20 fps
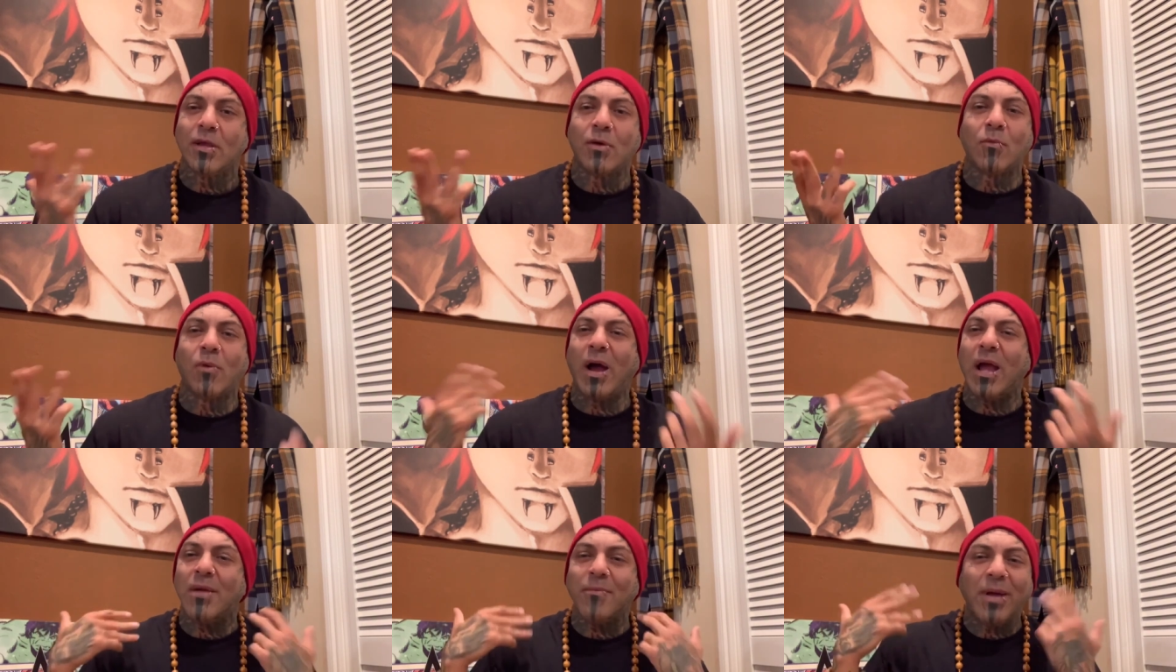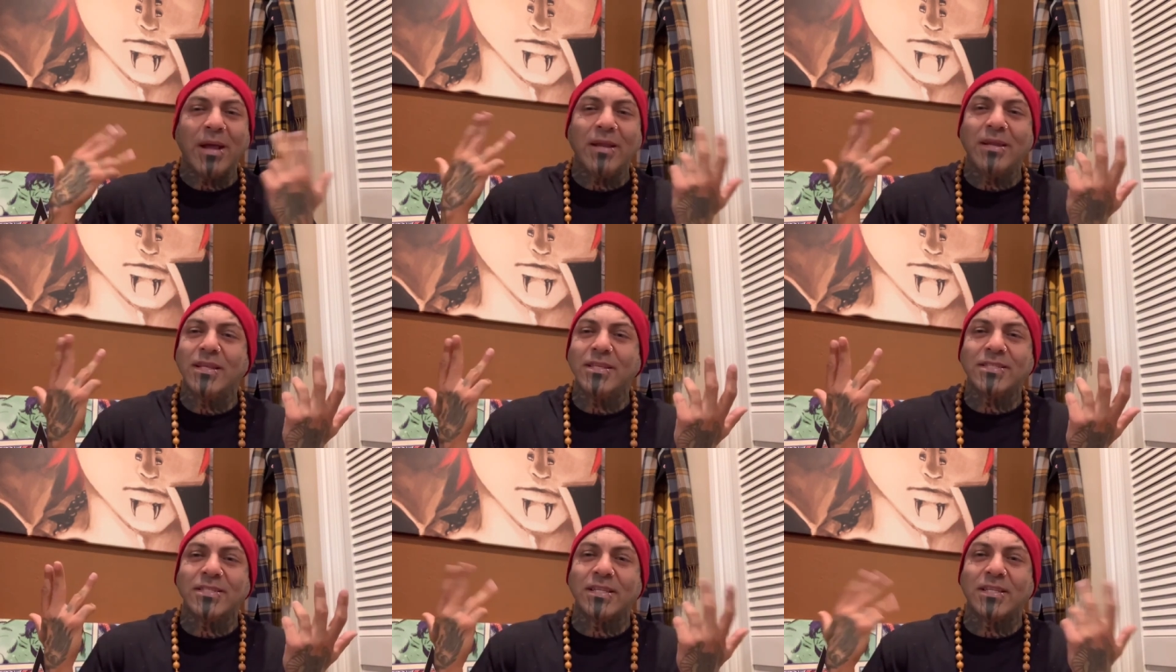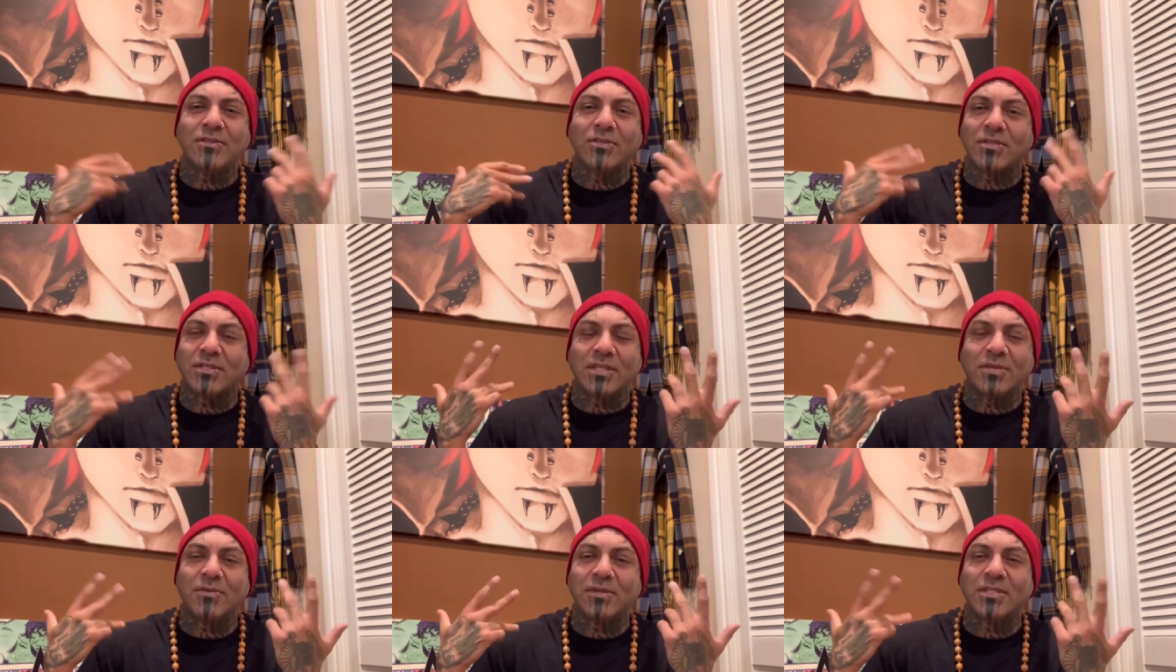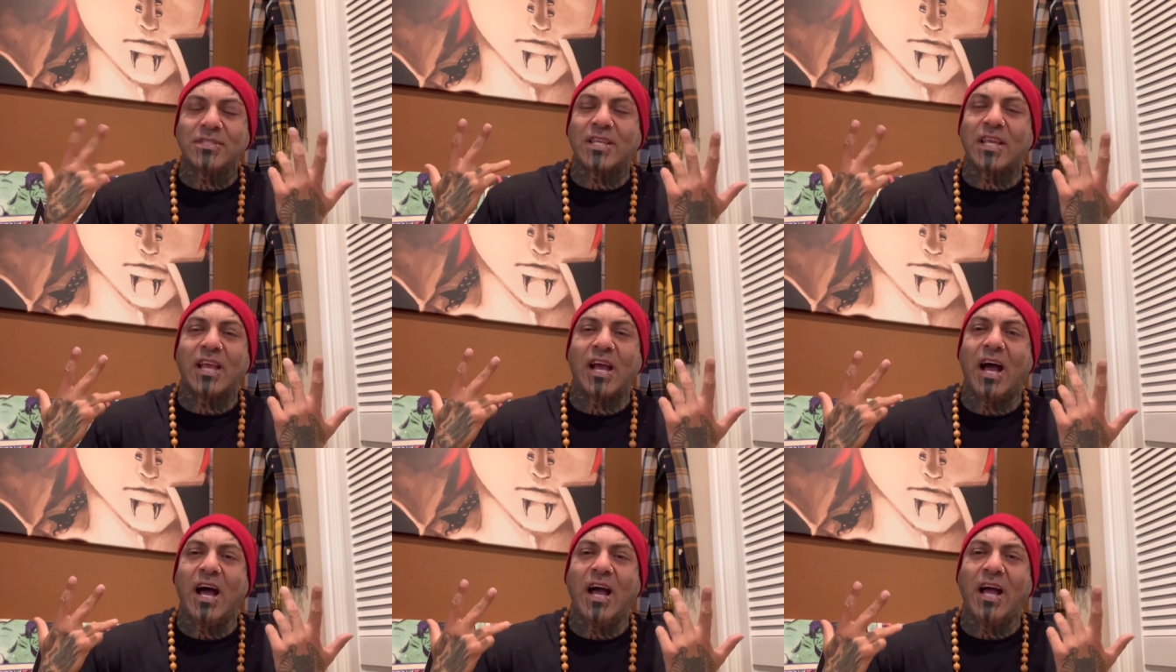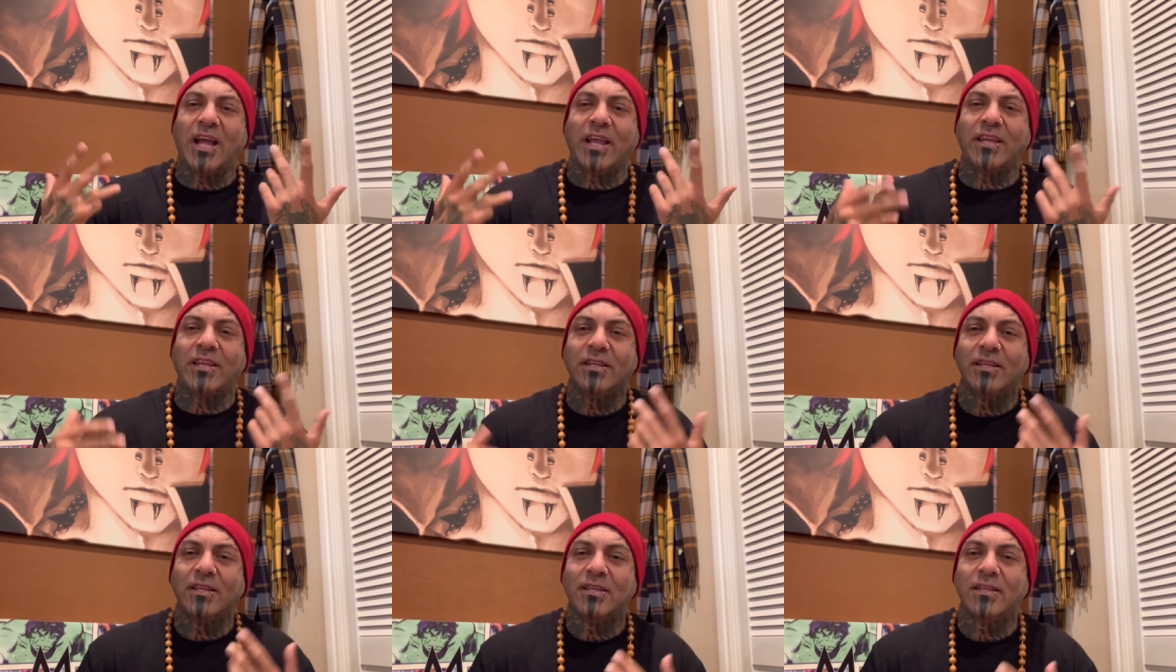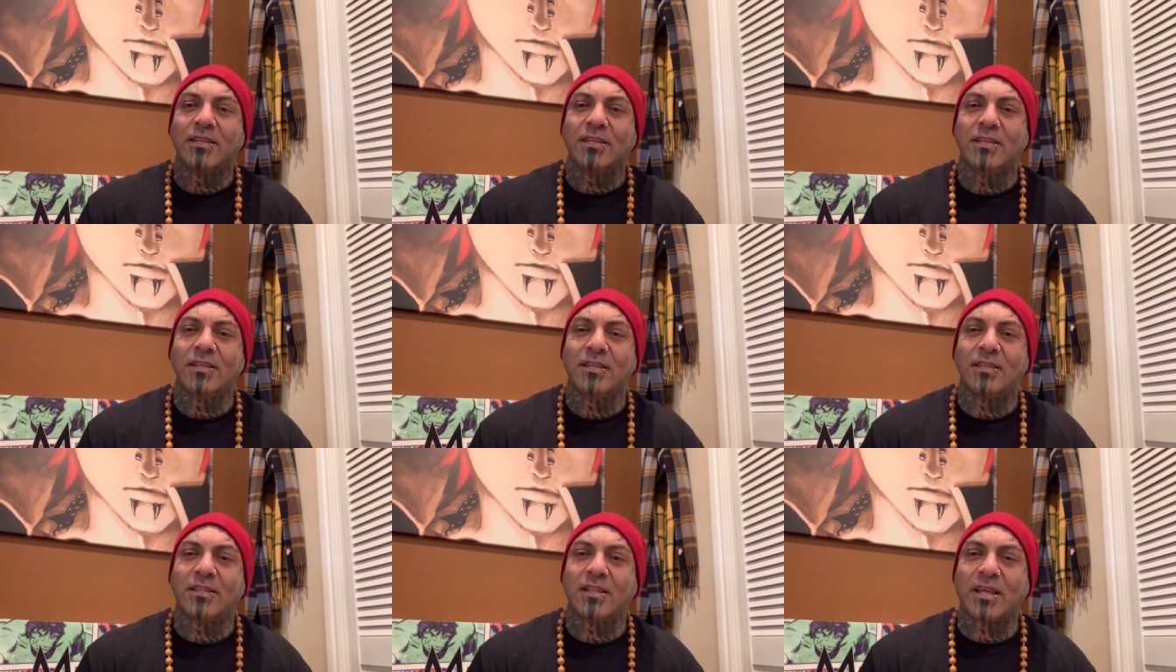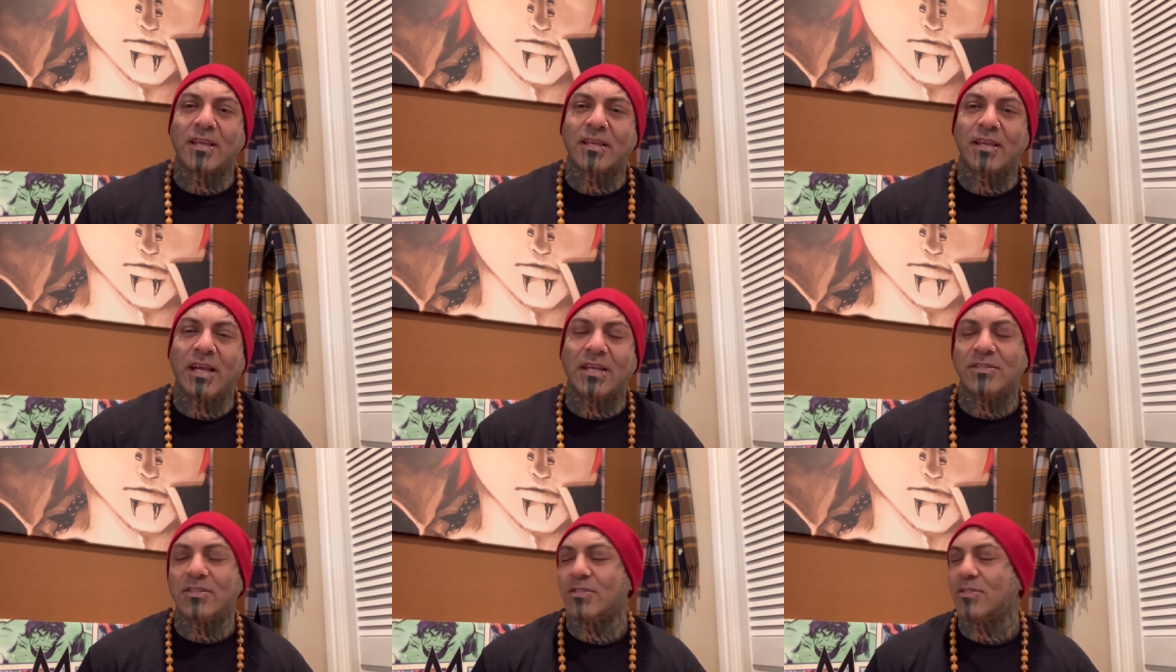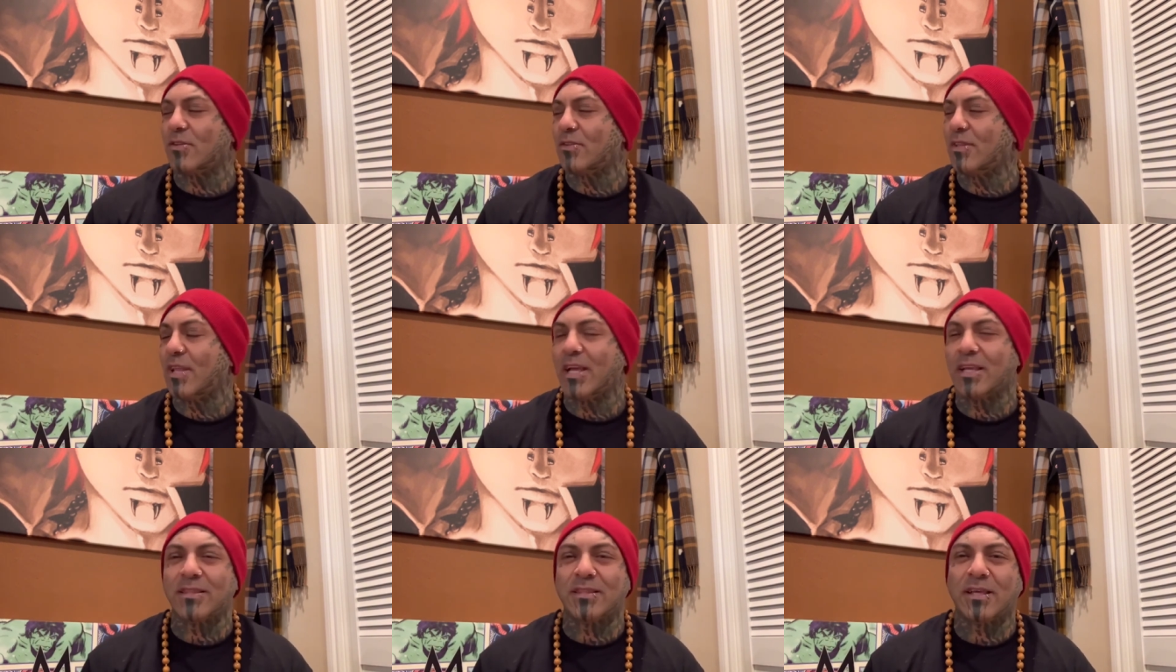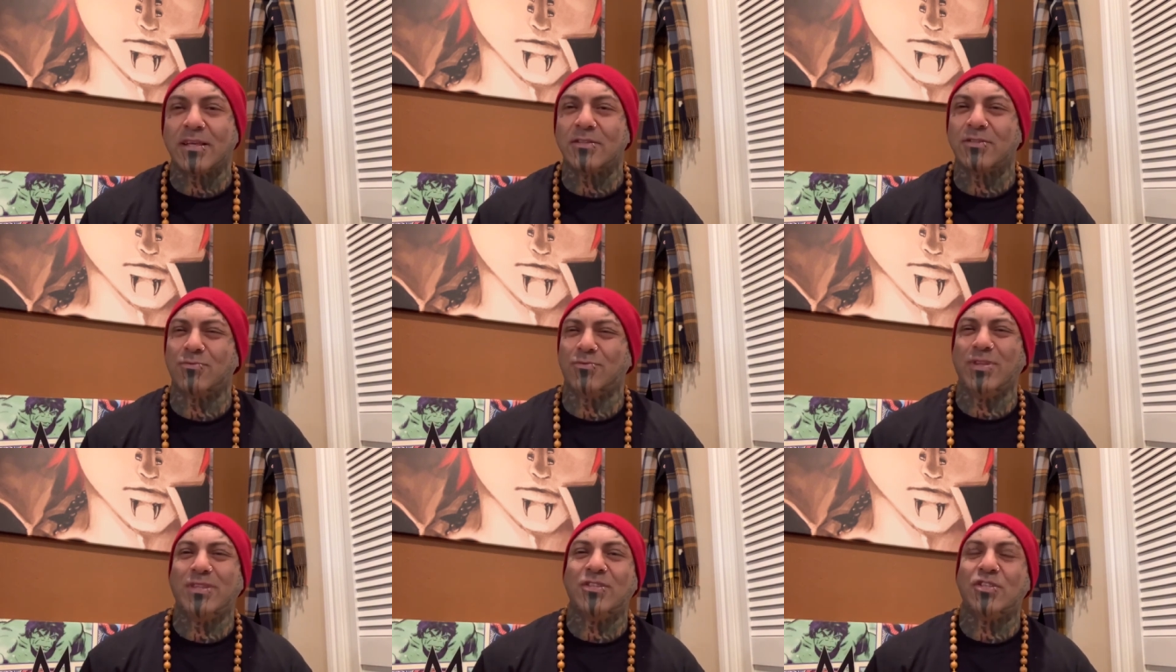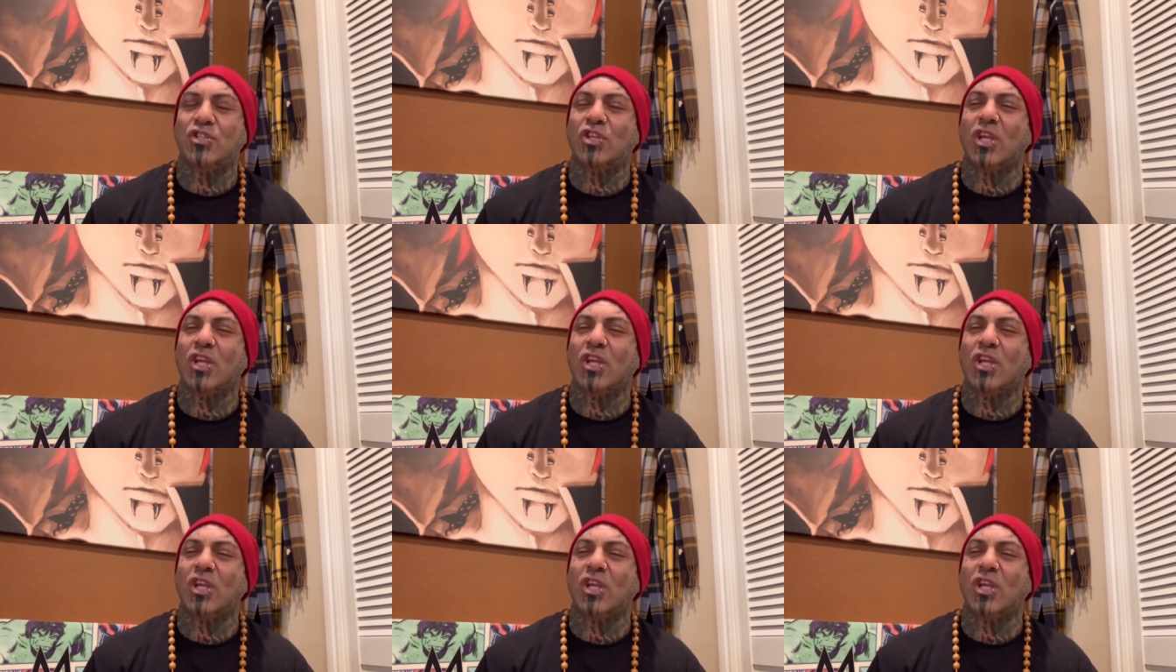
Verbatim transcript: Why am I listening to someone say I? Like, I just don't like that. What?